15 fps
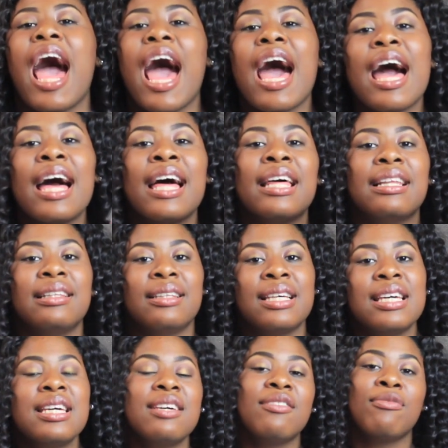I
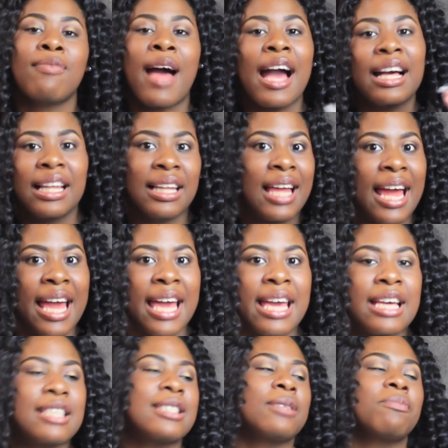leave my
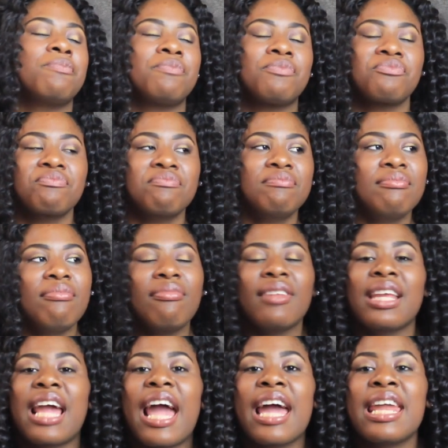class
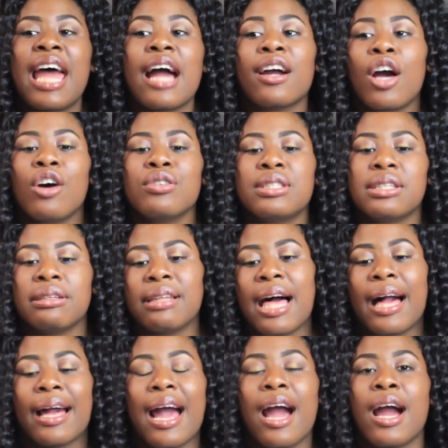and I go to
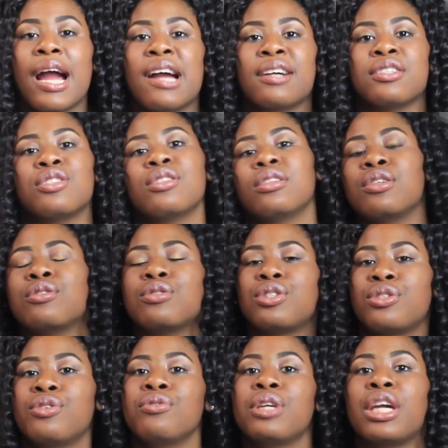like our little
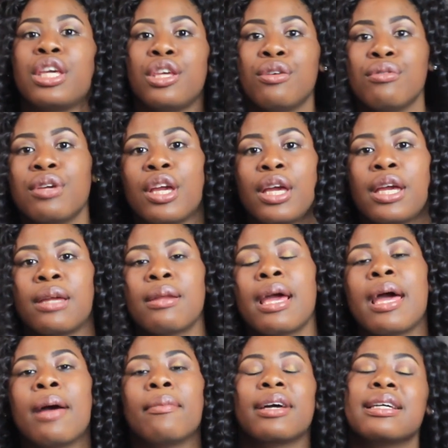student union,
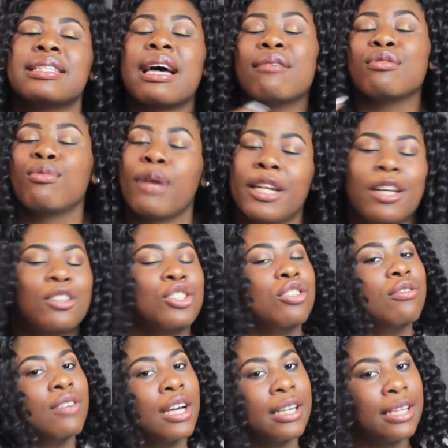because I was waiting on
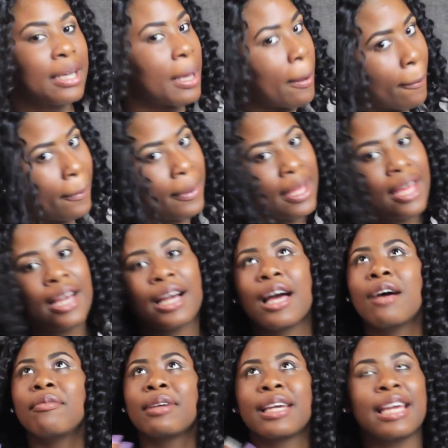Trevon to
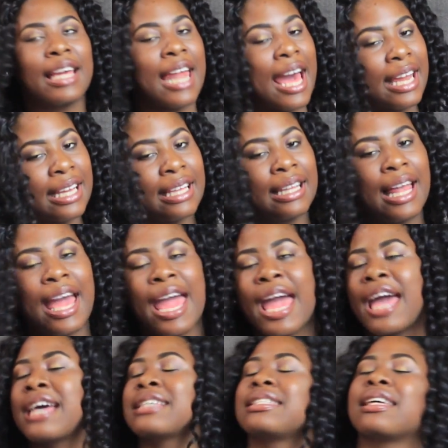come and get out of
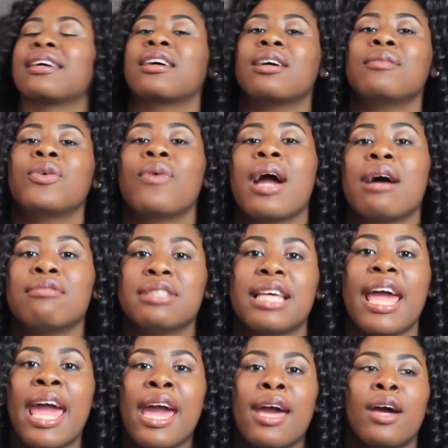class and come to where I was
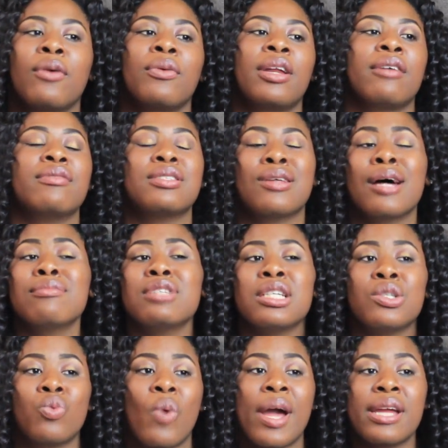at or whatever. So I'm
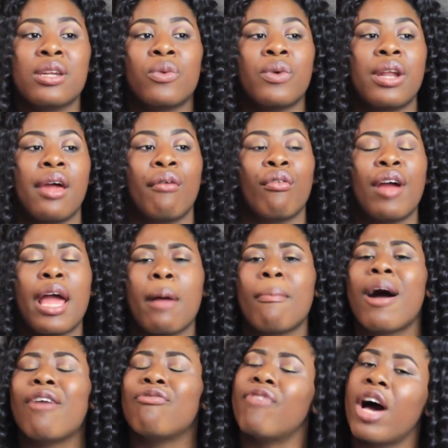just waiting or whatever, and
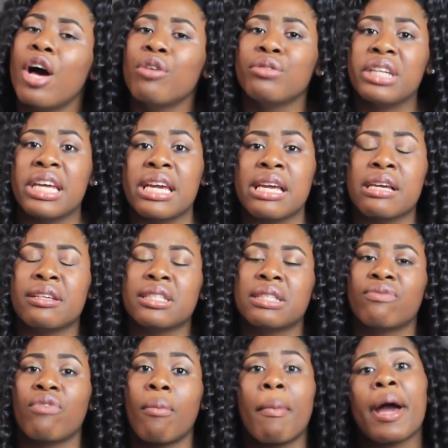my phone dings
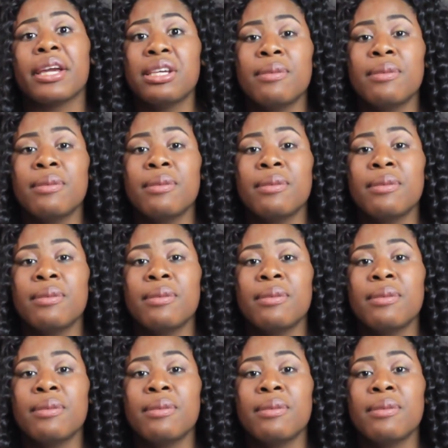for my